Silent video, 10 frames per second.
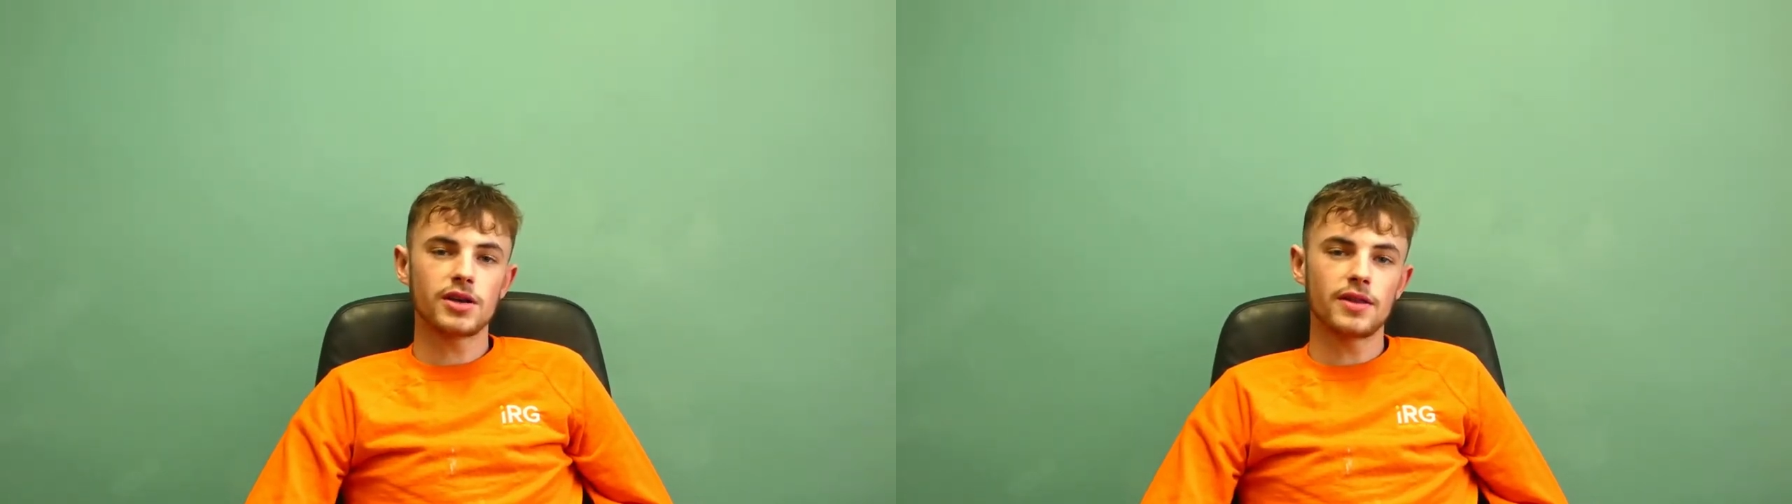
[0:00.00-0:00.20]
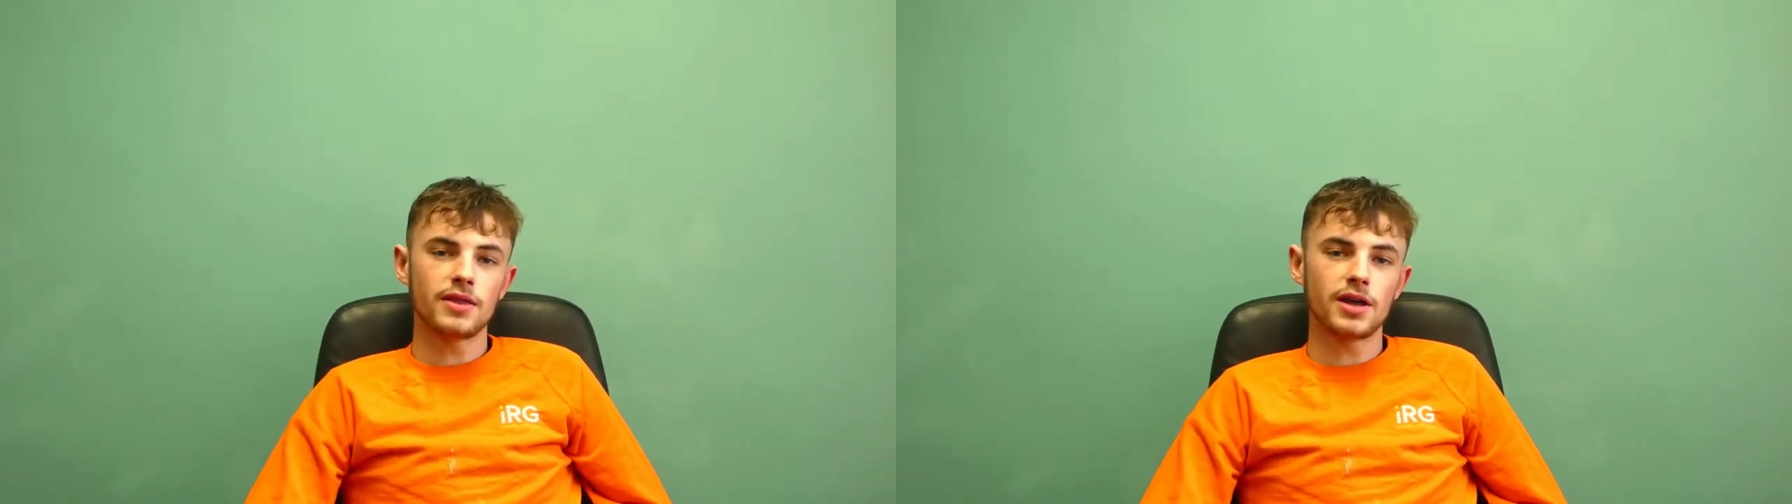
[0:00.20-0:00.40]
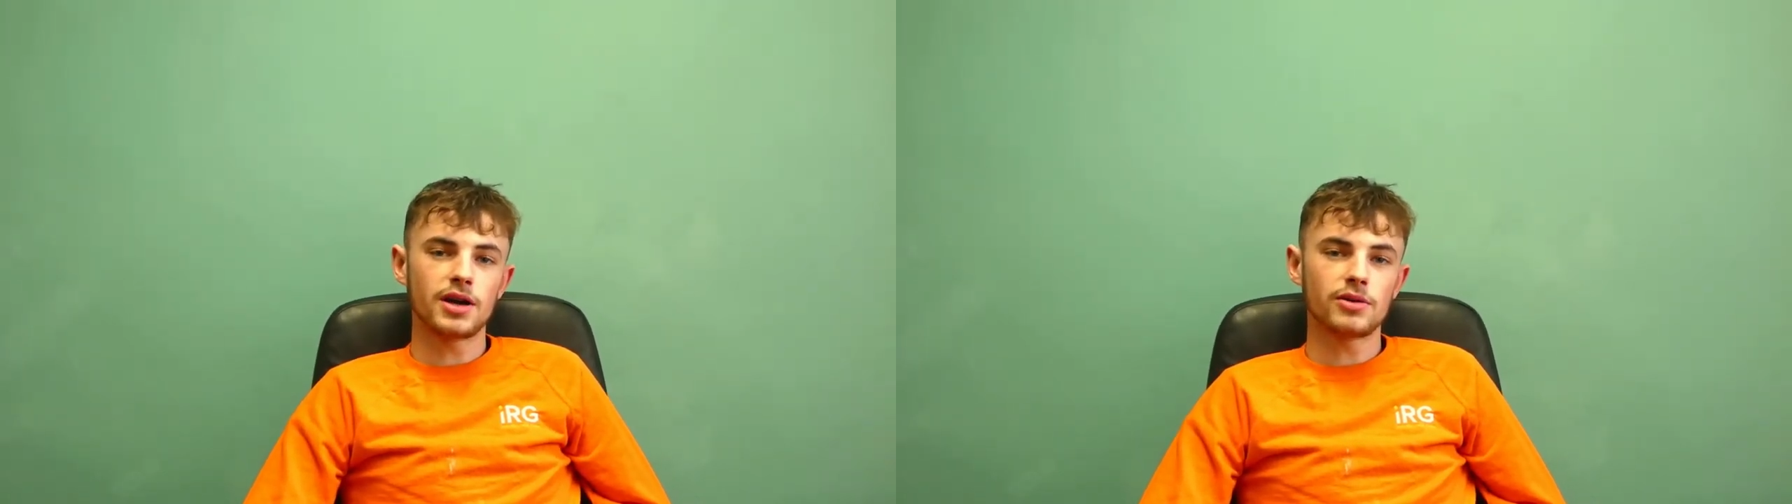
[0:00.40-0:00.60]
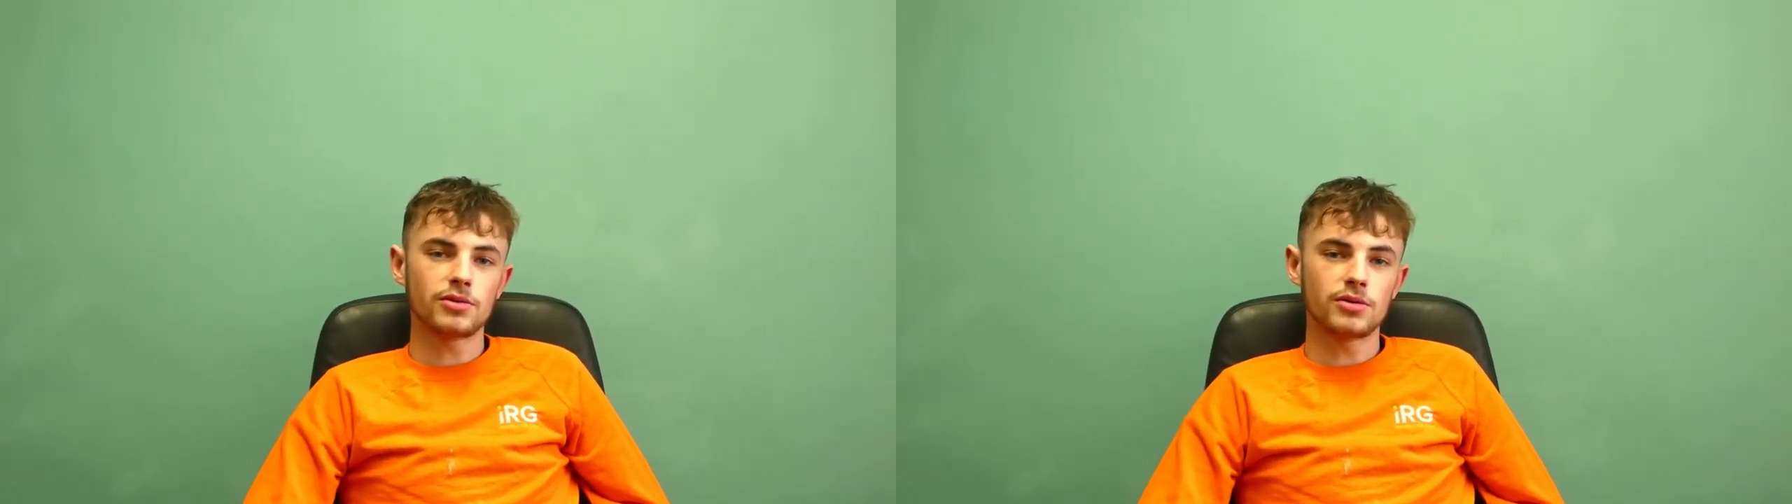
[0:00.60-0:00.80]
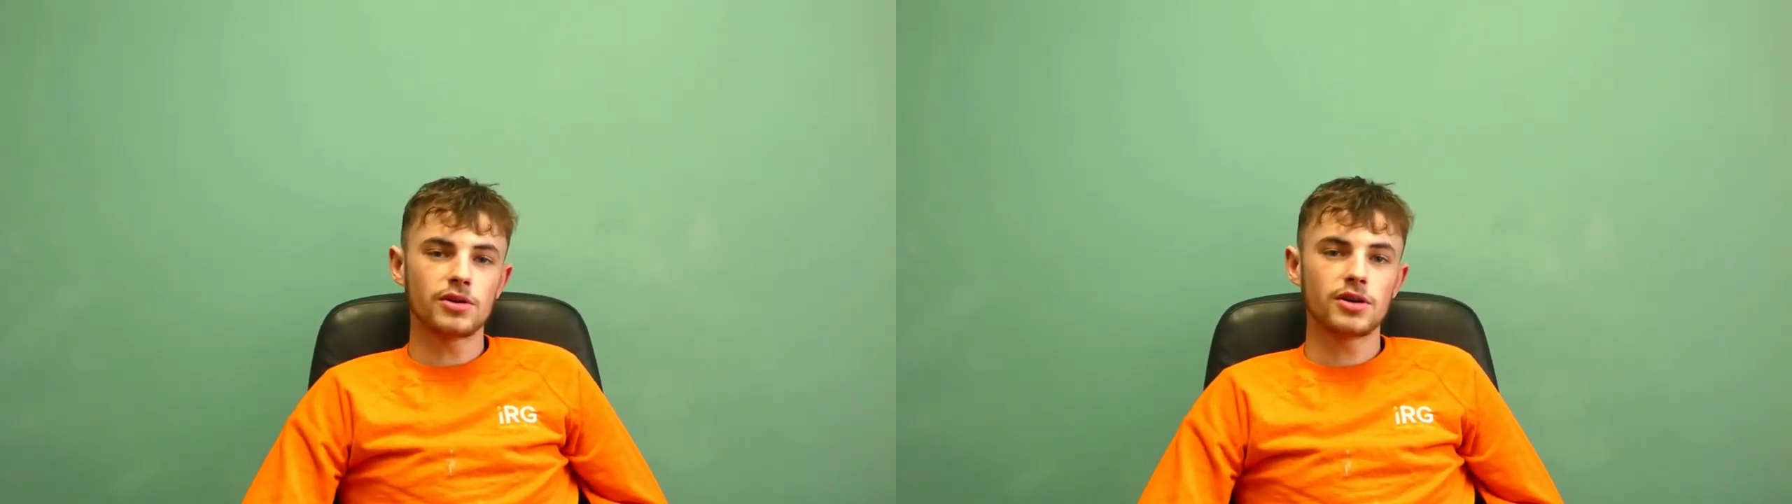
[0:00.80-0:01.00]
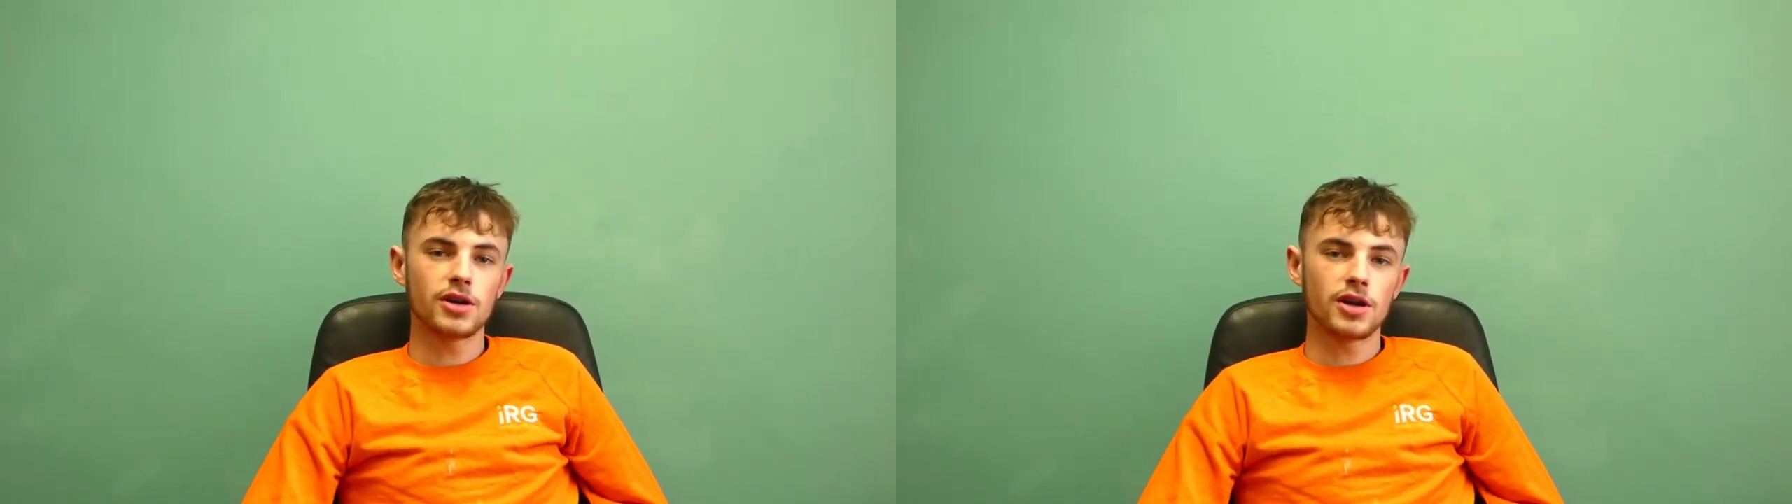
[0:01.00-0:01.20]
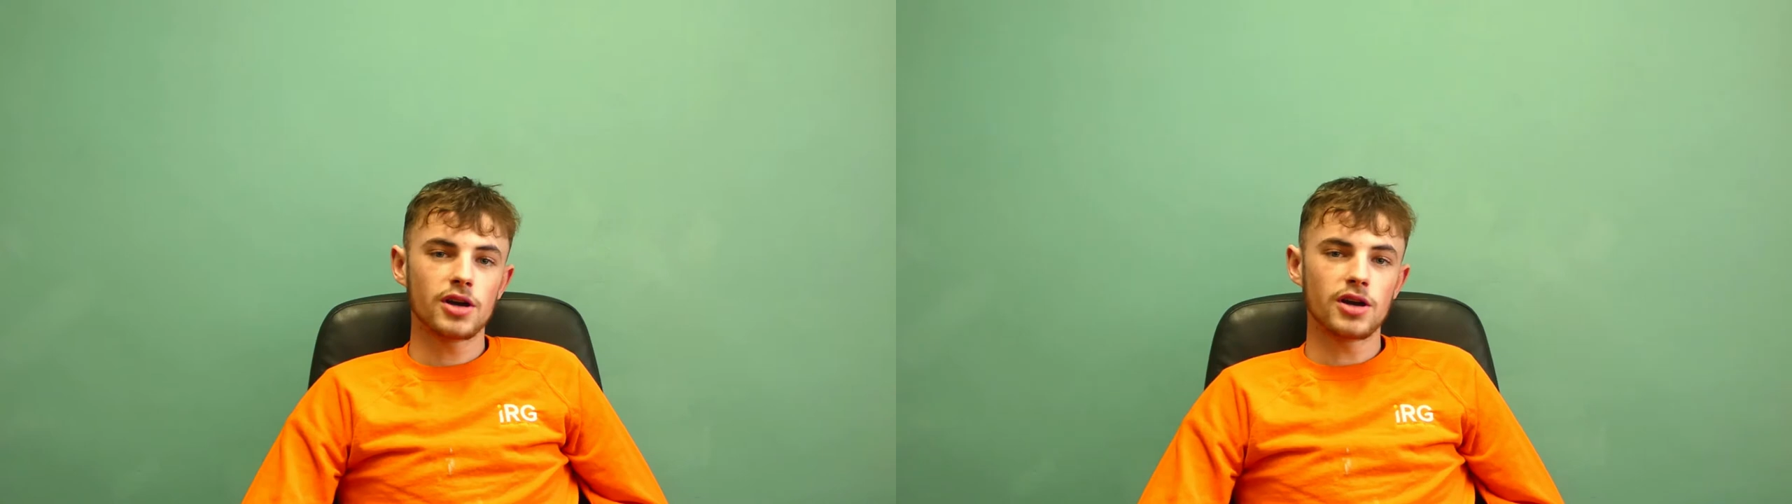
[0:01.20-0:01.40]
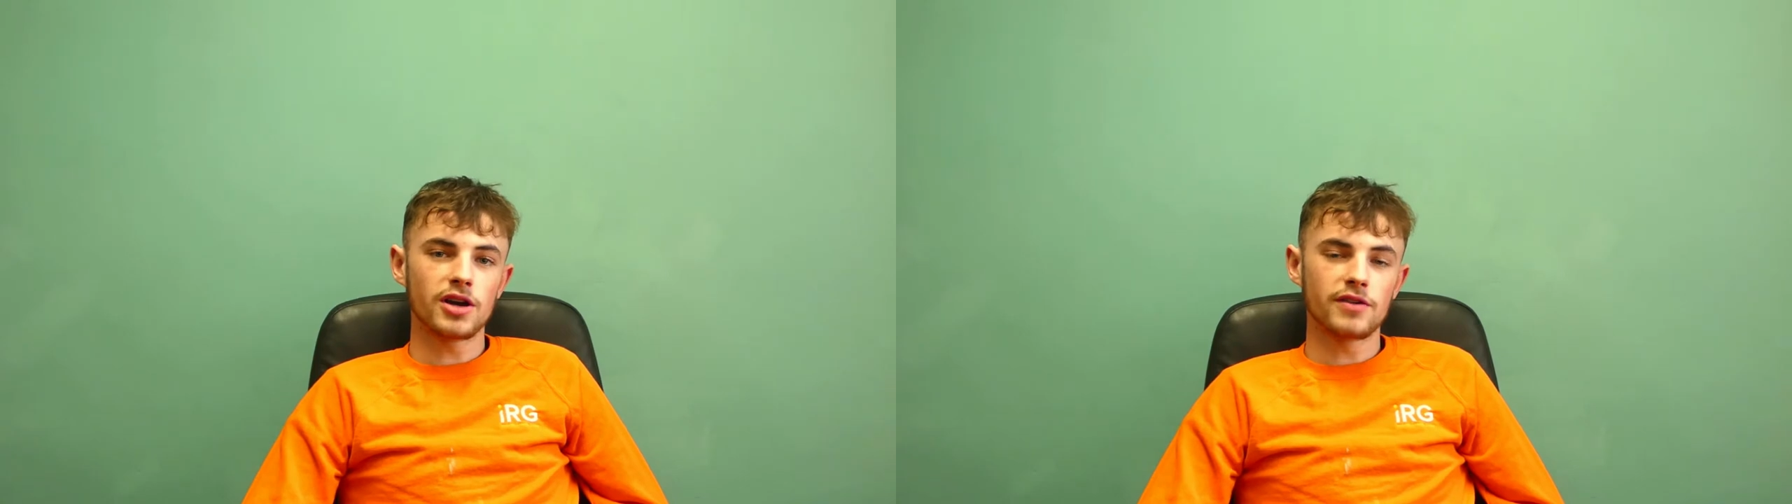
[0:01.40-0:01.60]
and now
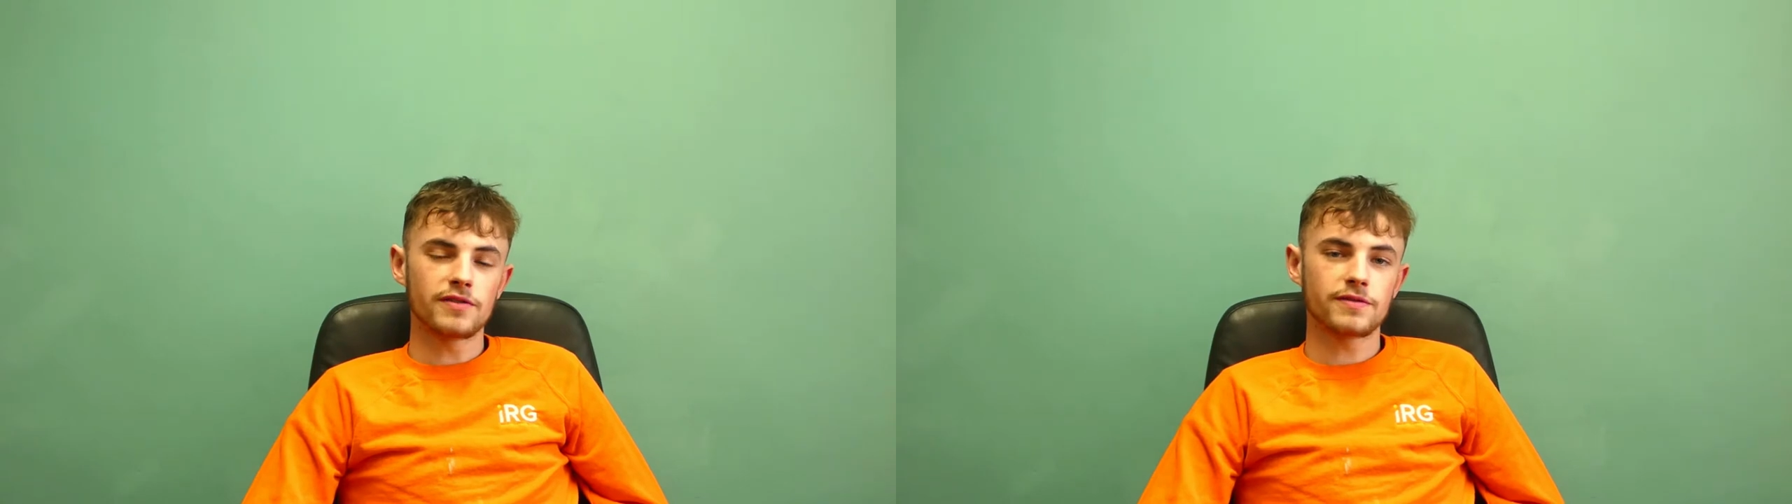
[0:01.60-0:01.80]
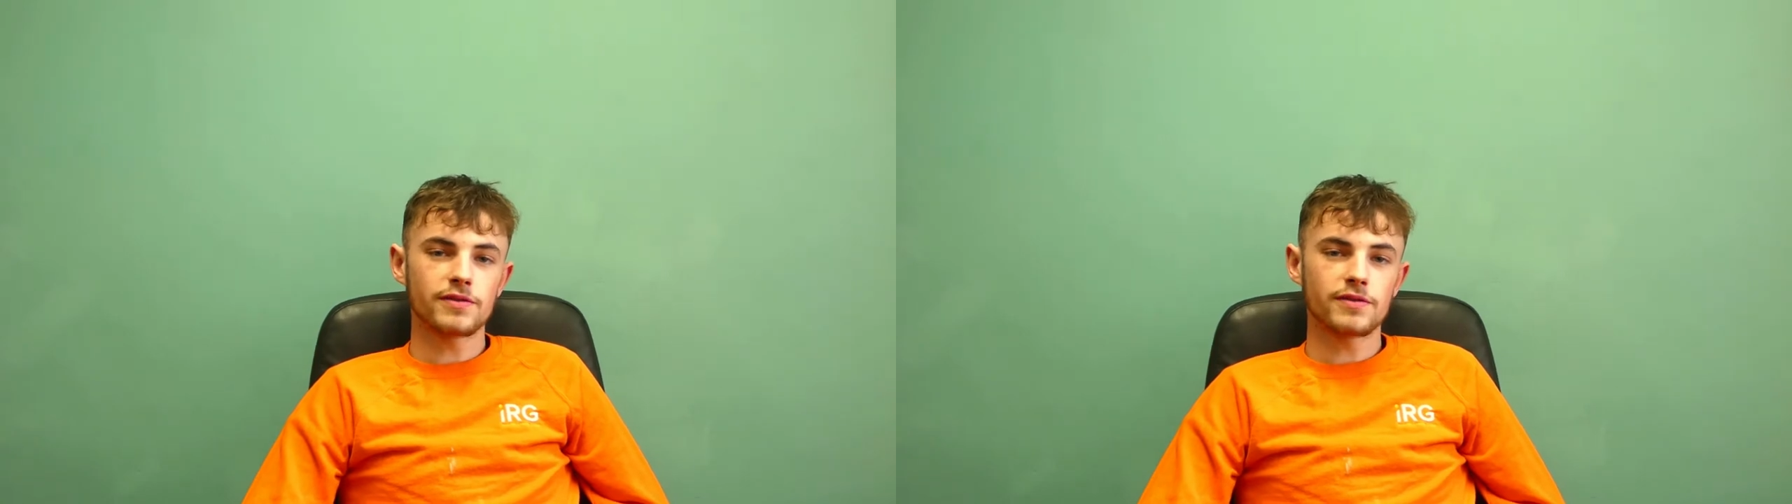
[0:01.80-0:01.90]
I have